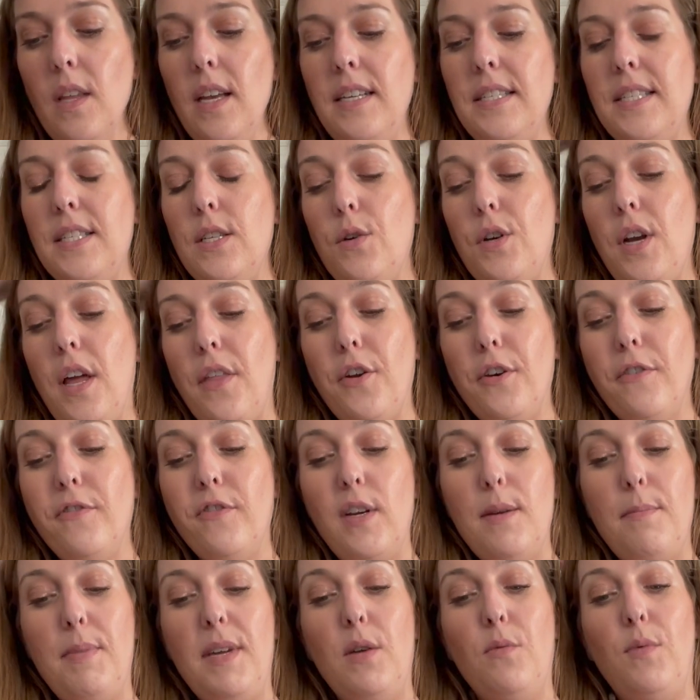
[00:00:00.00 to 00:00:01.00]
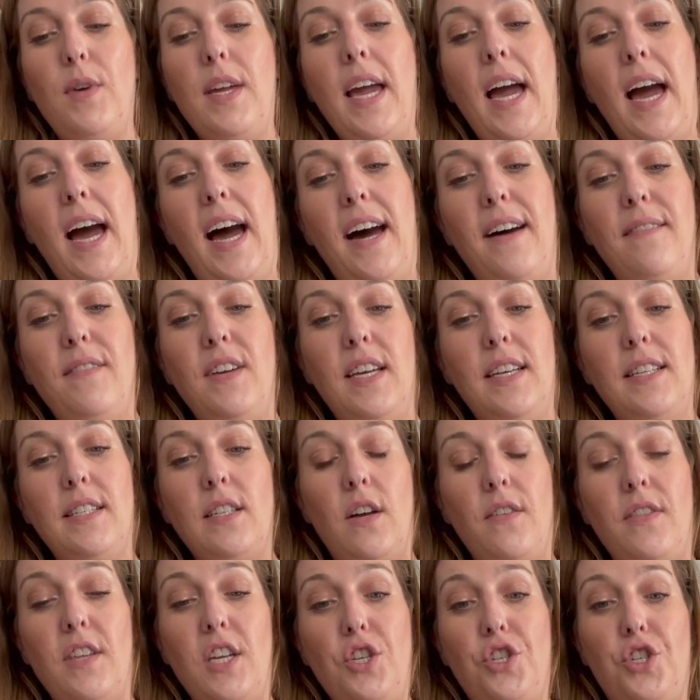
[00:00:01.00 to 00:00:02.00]
So another freebie we have is
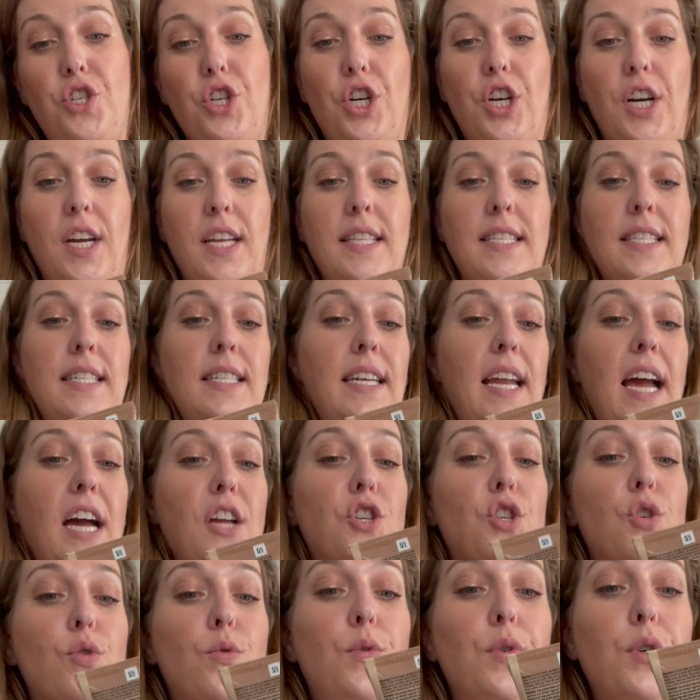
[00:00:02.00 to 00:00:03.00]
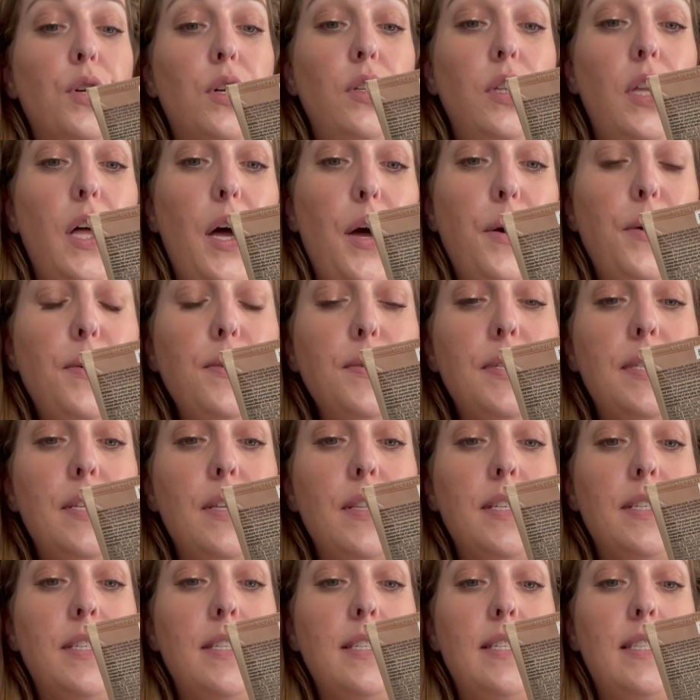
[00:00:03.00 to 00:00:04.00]
on the Jergens Natural Glow. So
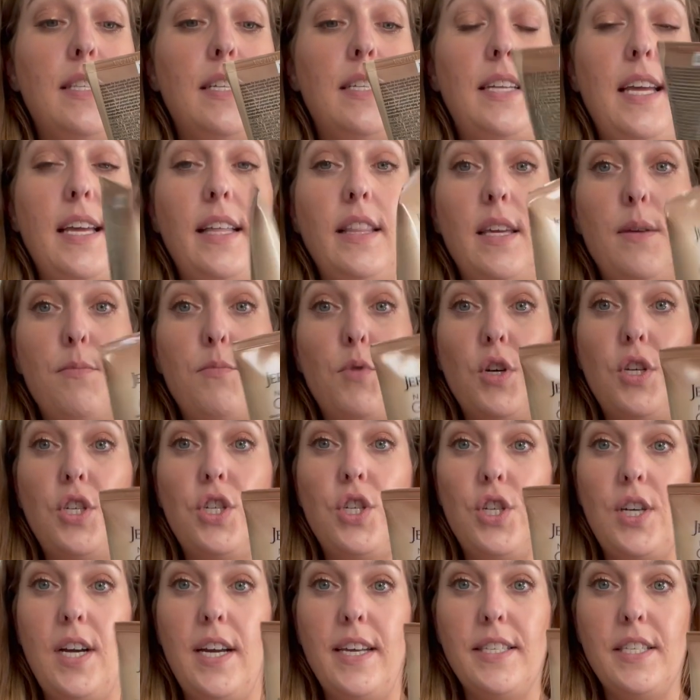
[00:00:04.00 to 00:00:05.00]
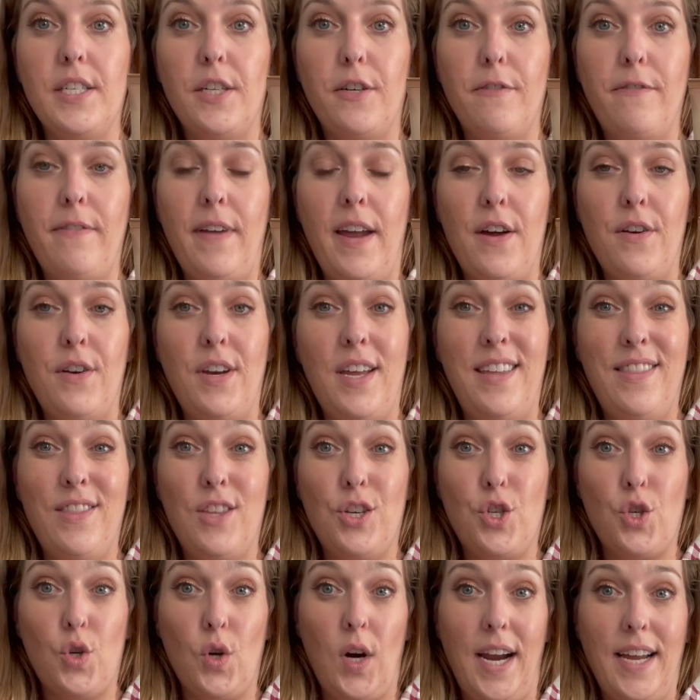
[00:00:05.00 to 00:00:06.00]
this is the daily moisturizer found in
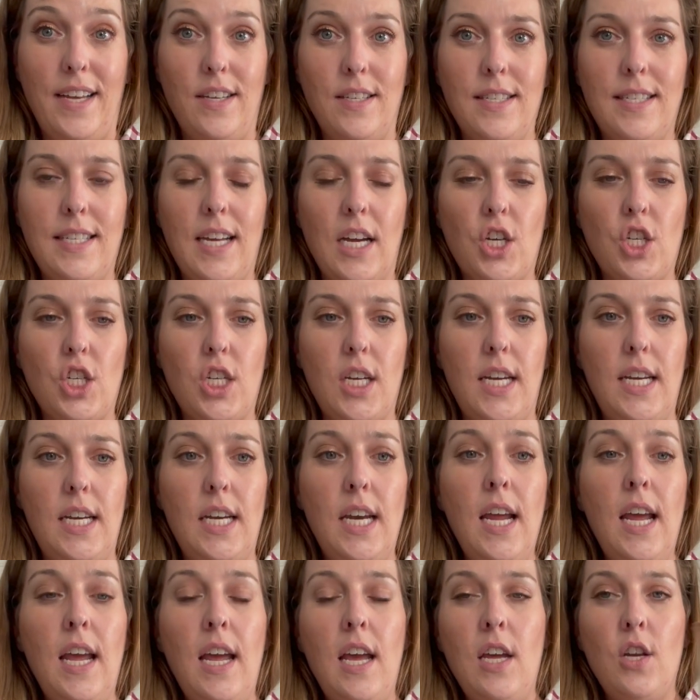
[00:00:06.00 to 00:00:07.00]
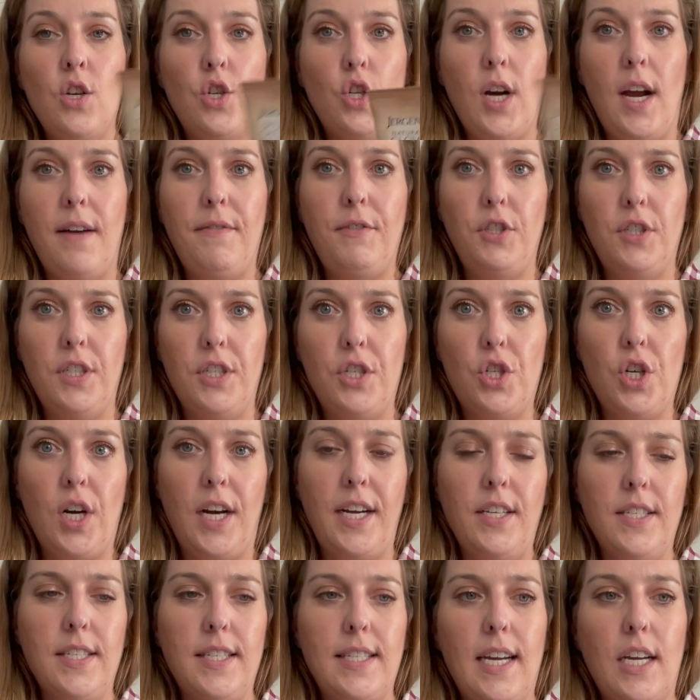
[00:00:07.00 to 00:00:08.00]
the trial section, travel and
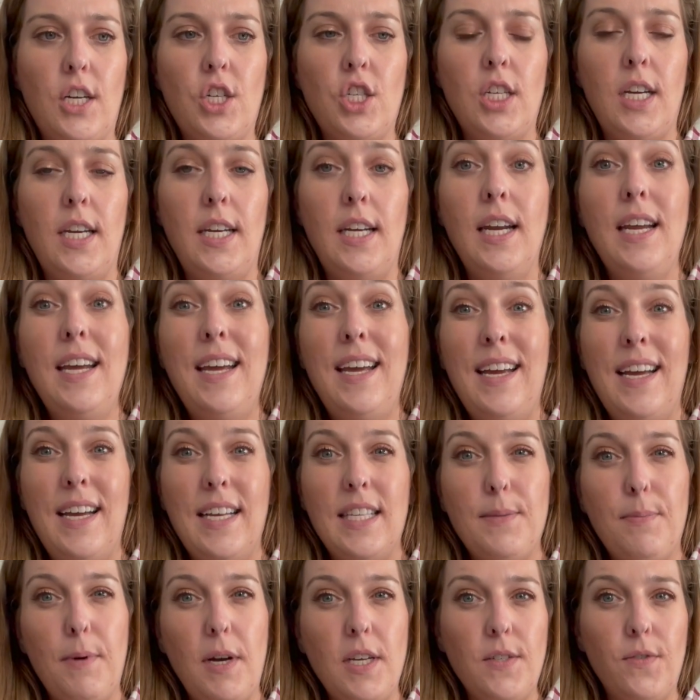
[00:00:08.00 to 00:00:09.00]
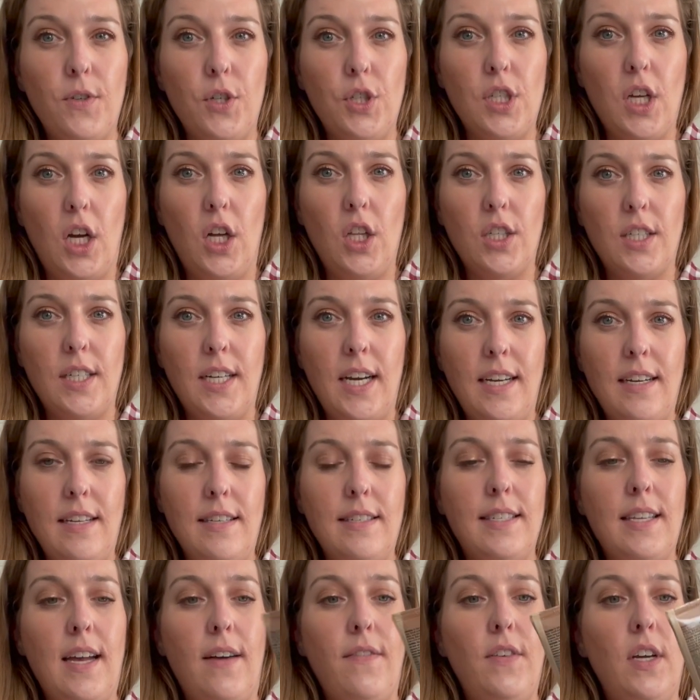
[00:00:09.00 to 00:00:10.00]
trial section. It's priced for
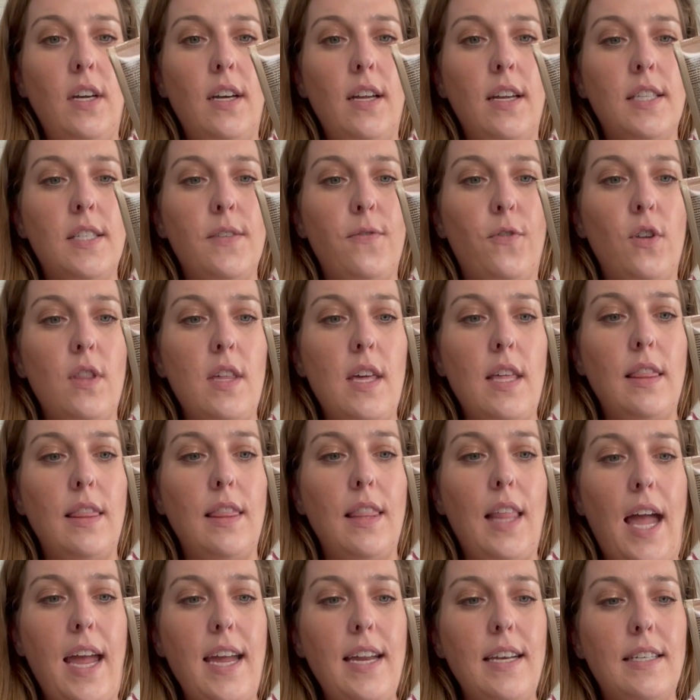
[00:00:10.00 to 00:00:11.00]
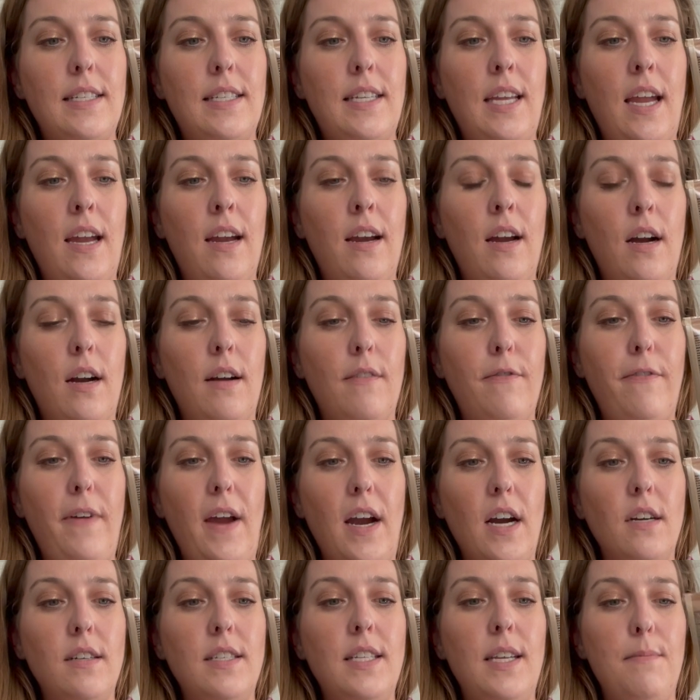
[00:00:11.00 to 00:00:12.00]
$1.97. It's for the light,
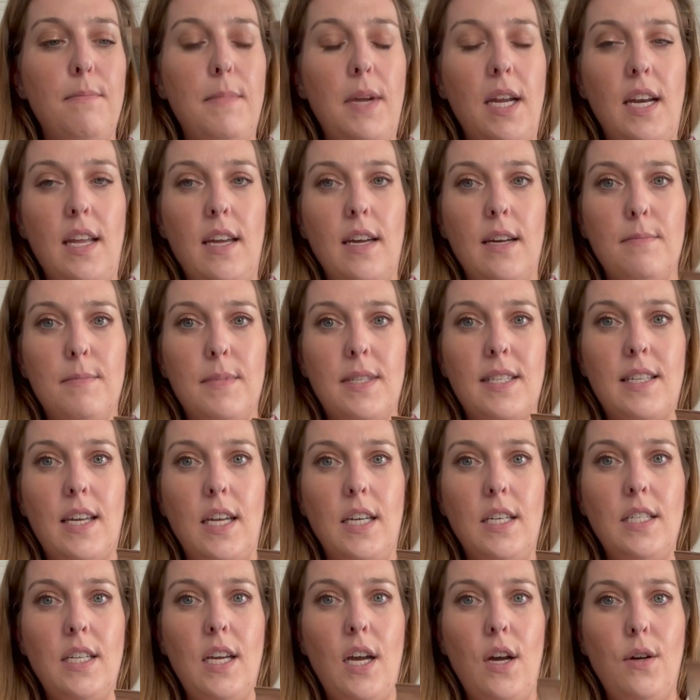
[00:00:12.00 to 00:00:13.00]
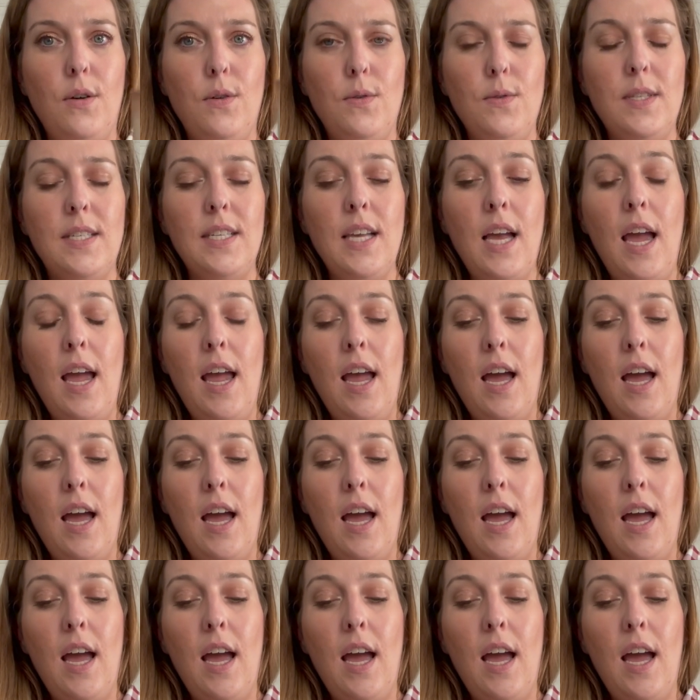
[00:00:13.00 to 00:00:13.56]
fair to medium skin tones.